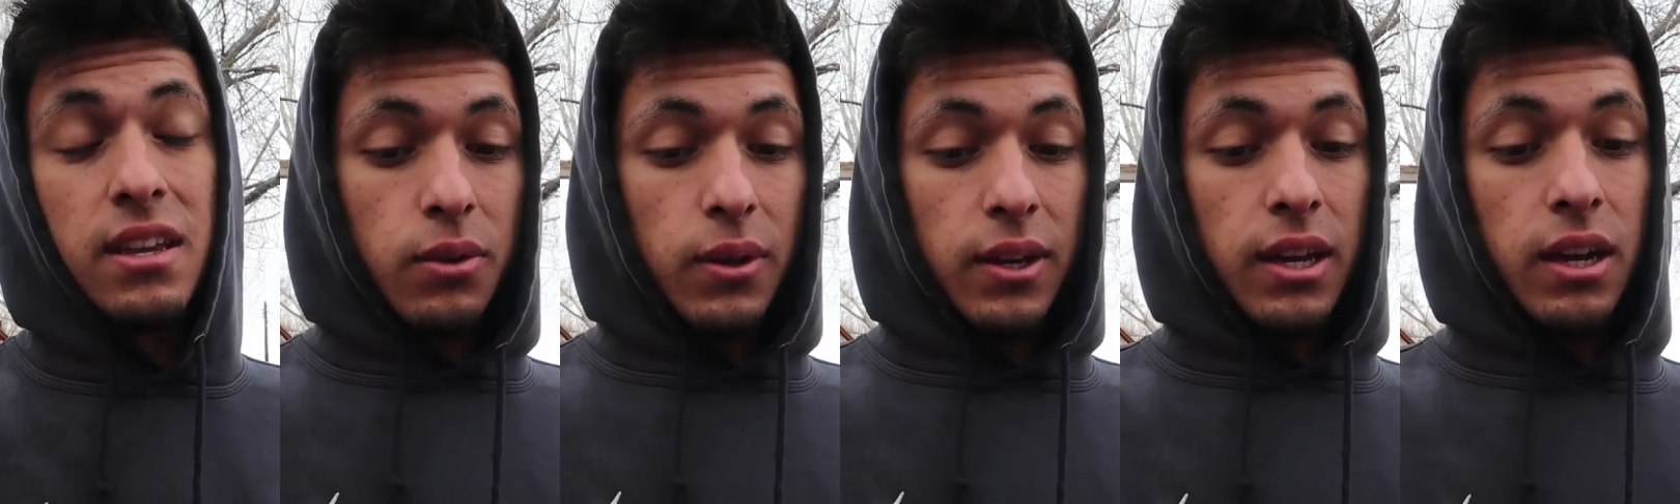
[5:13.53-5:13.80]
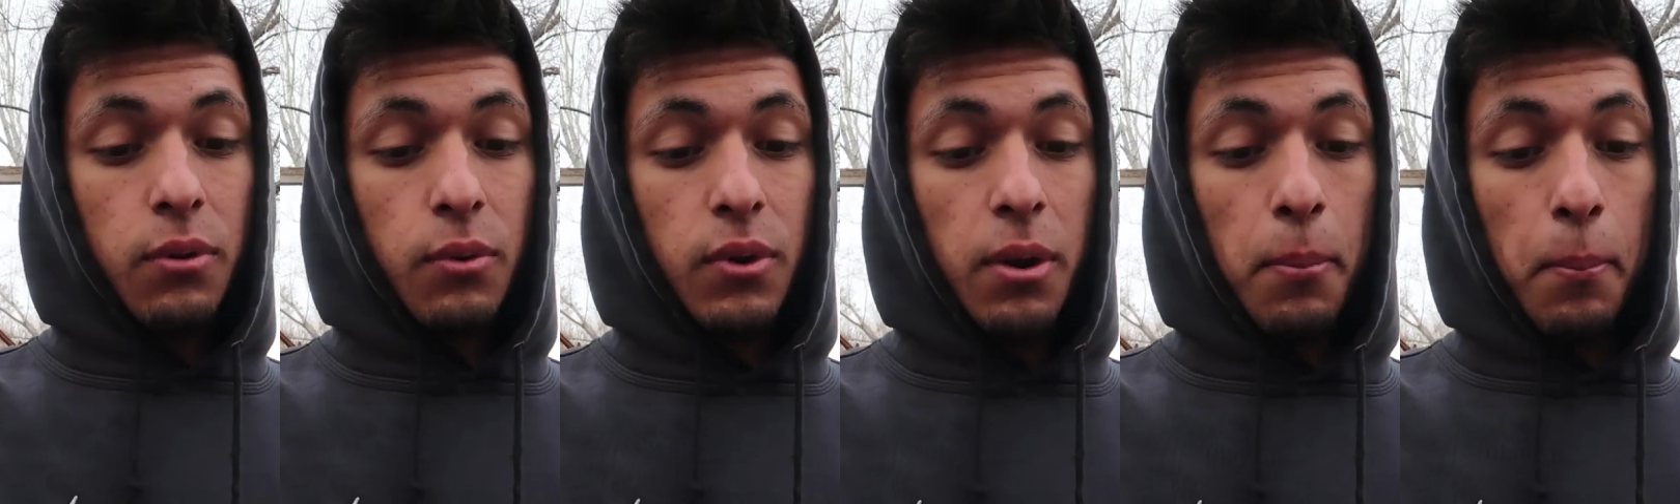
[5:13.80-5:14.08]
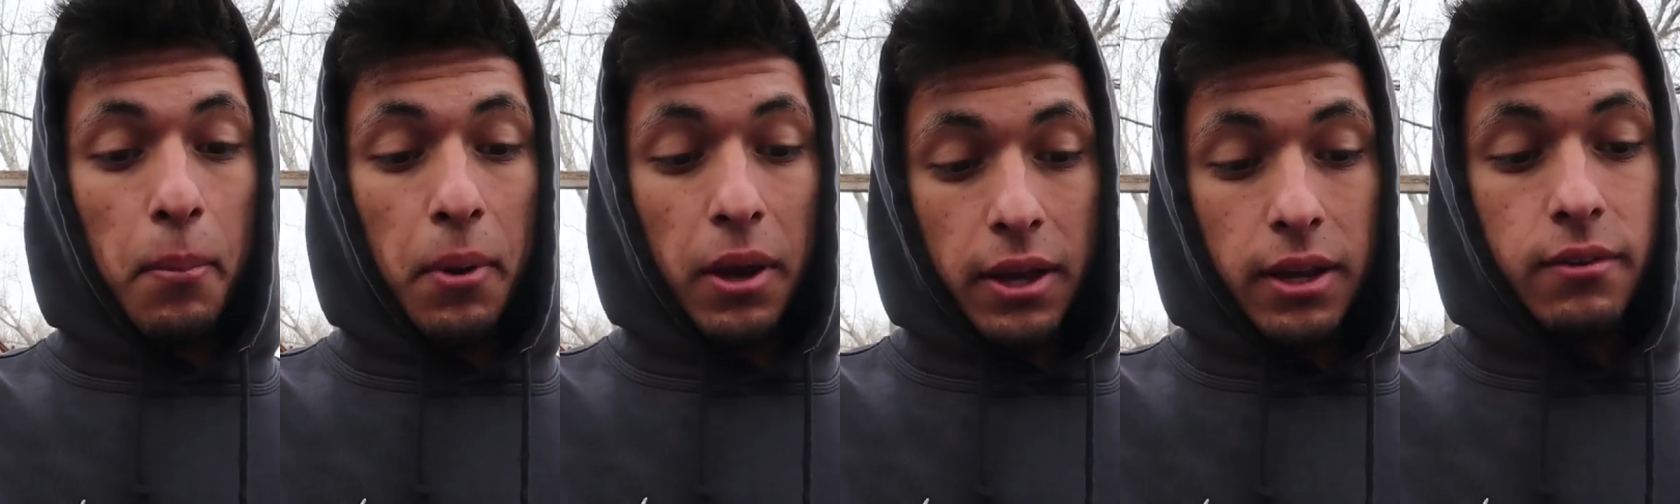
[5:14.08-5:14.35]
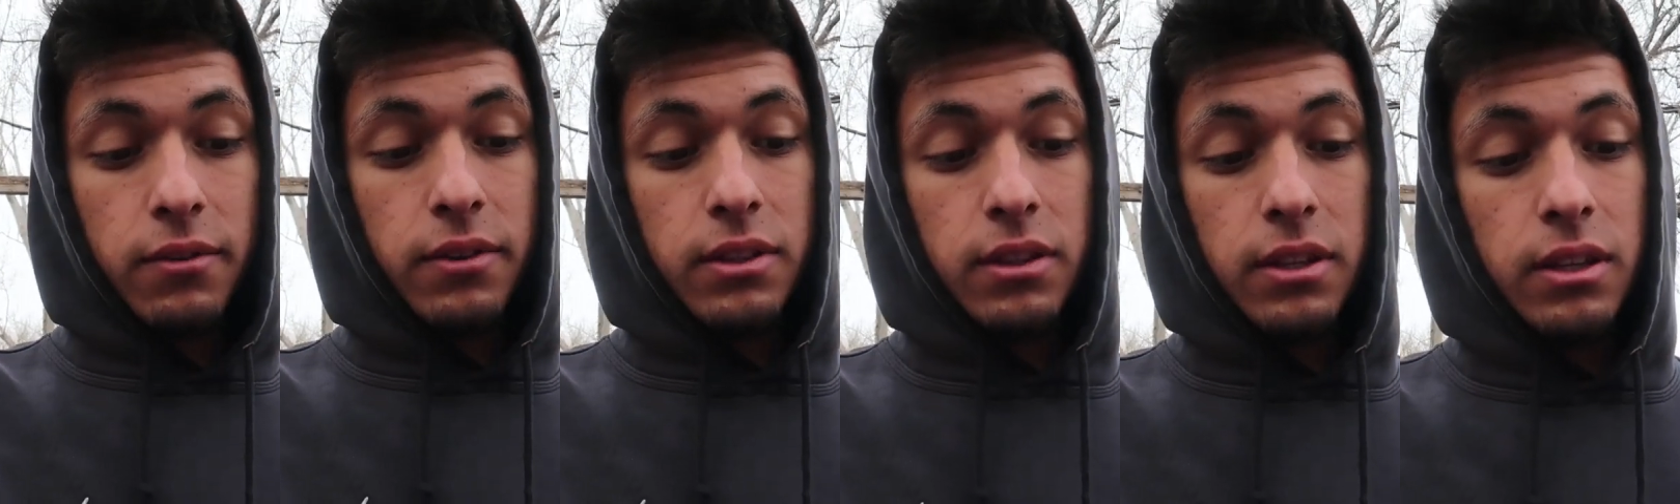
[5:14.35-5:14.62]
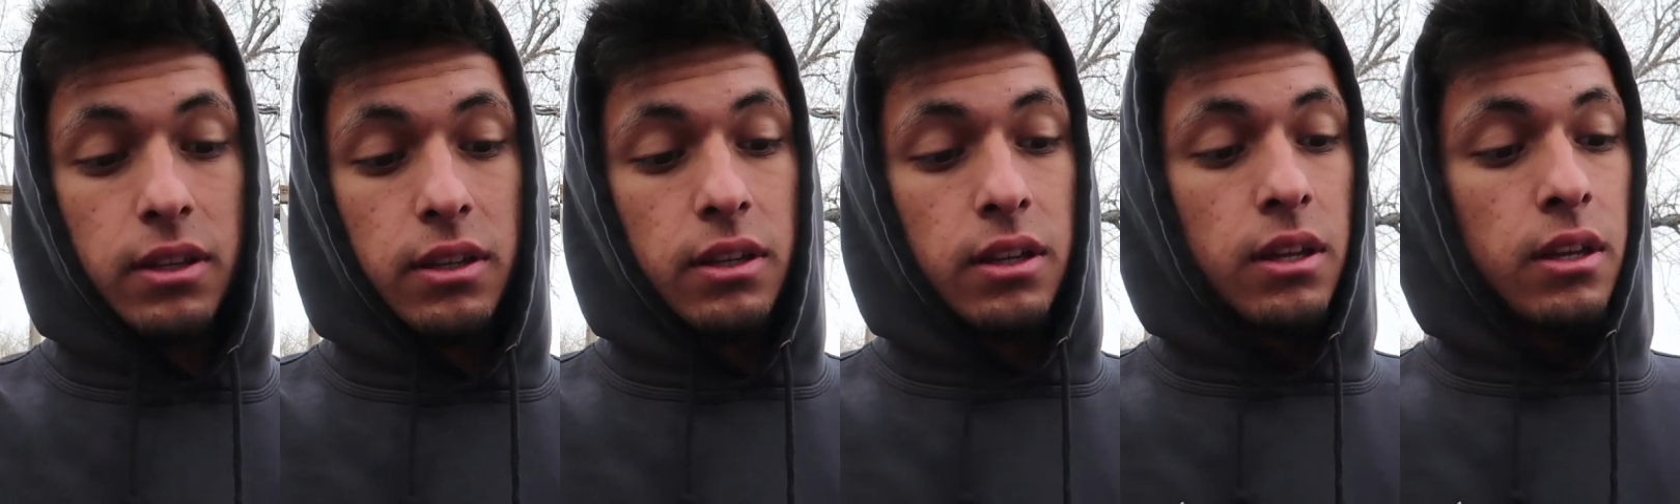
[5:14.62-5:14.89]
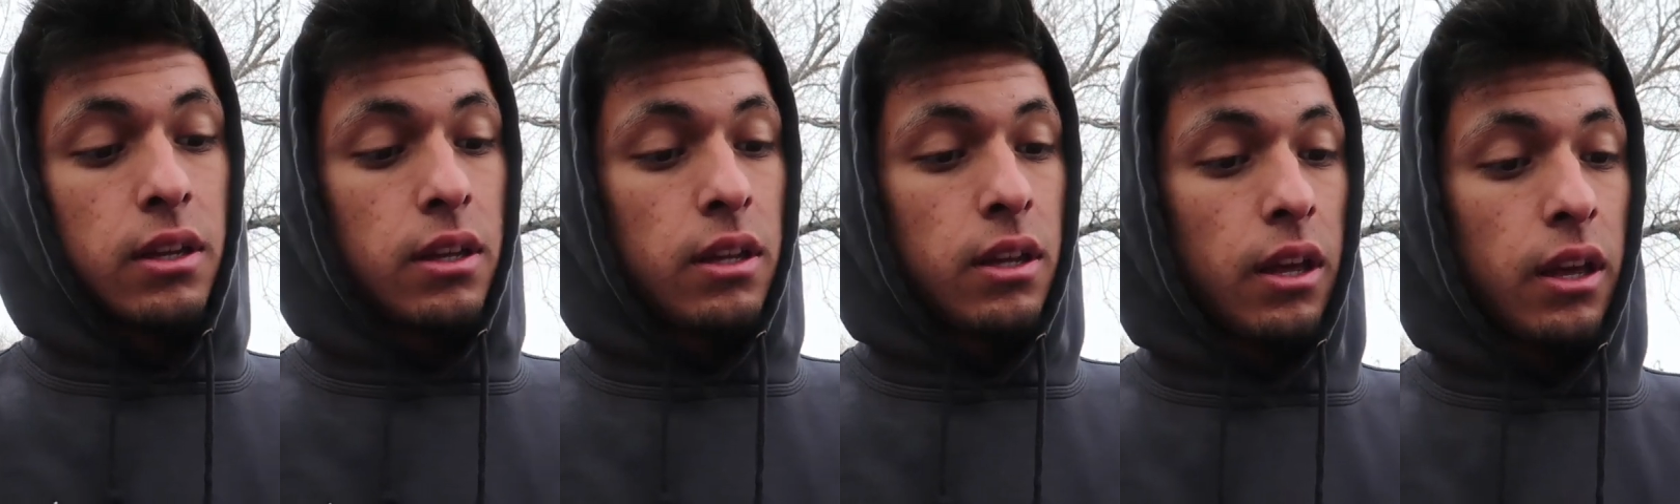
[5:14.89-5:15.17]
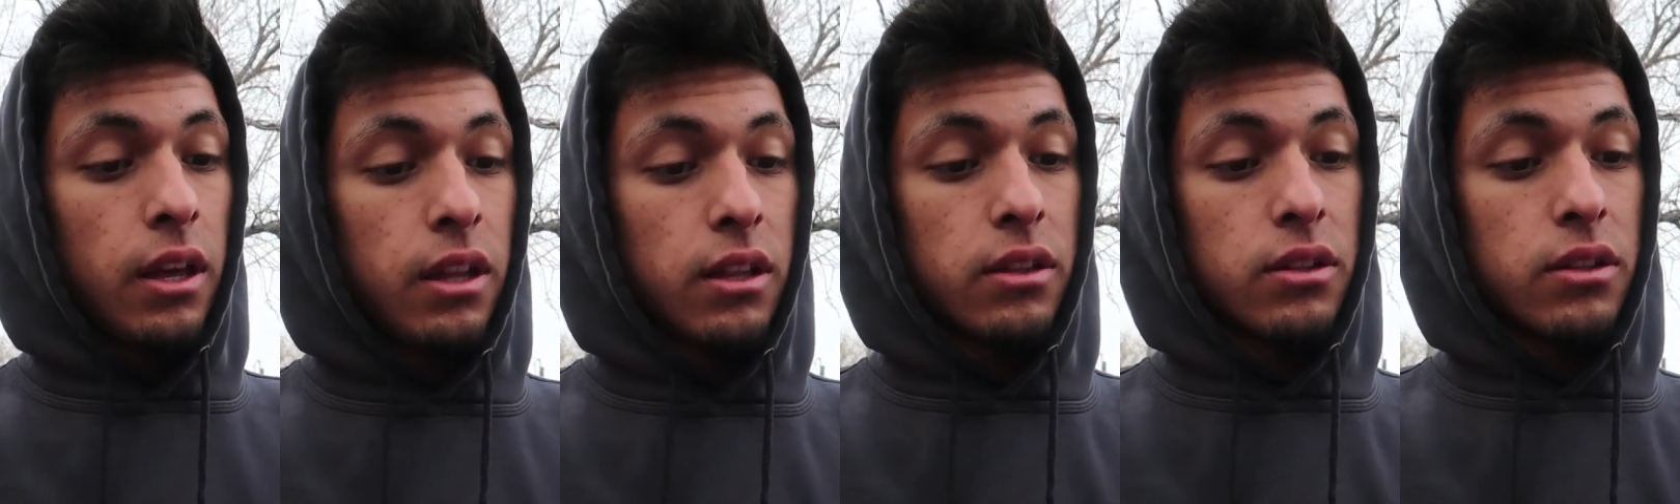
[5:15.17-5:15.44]
So I kind of want to buy everything
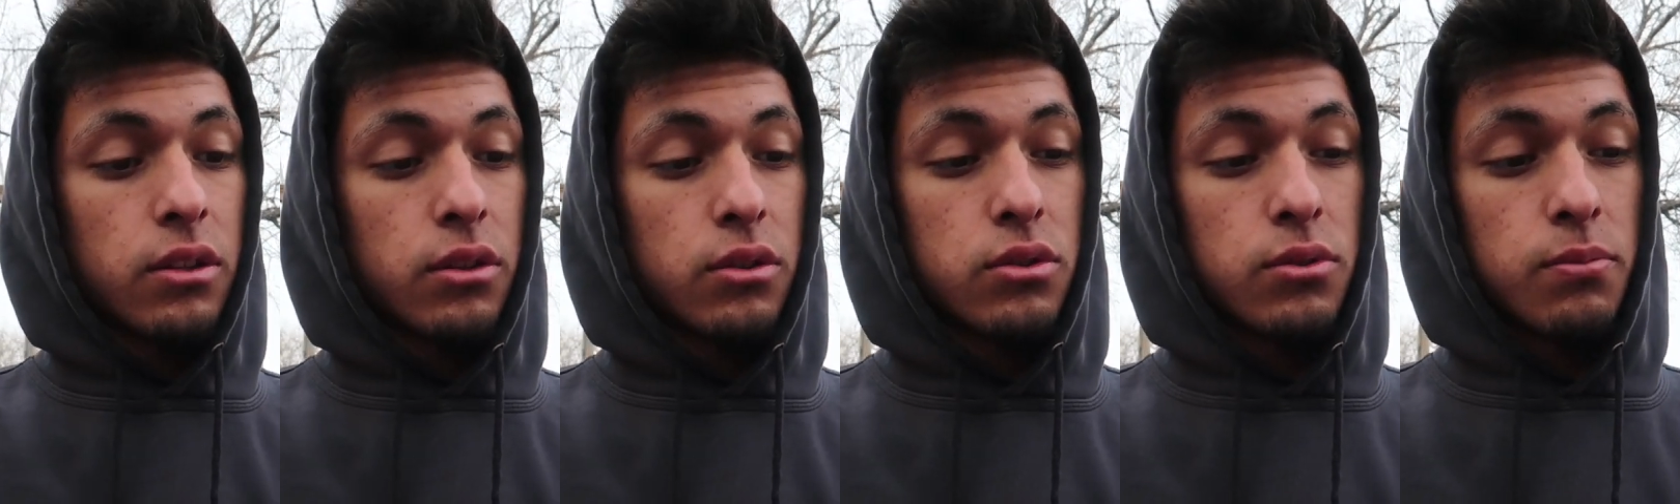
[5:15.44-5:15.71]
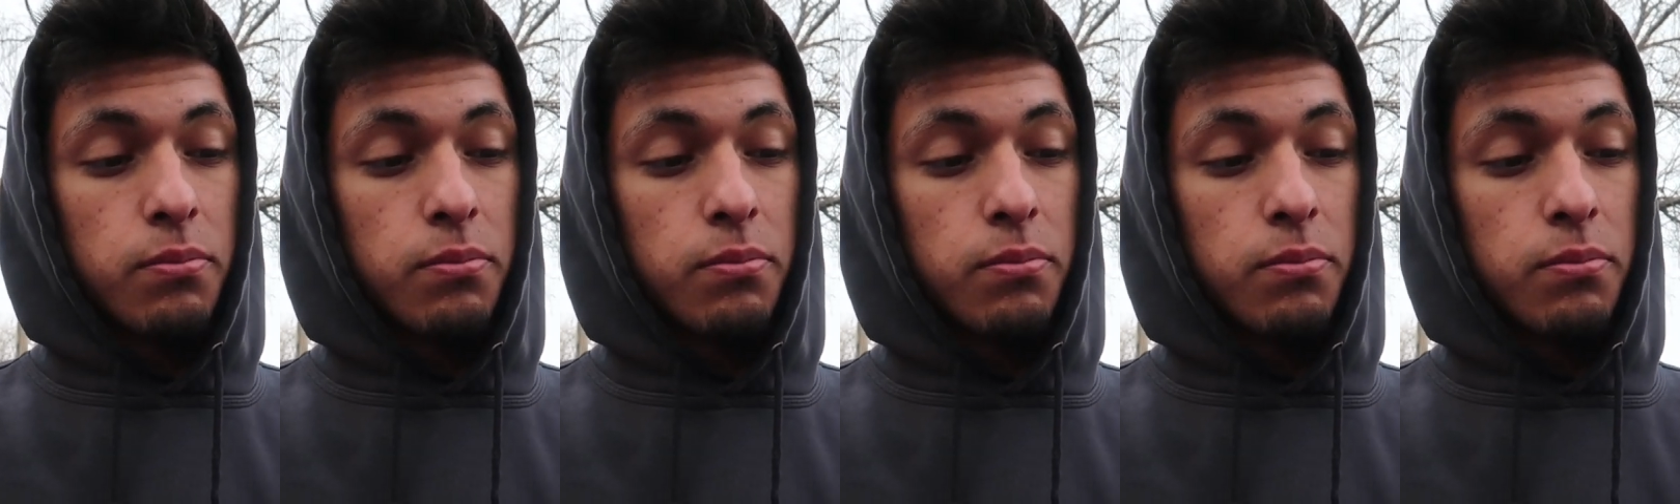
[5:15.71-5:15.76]
and the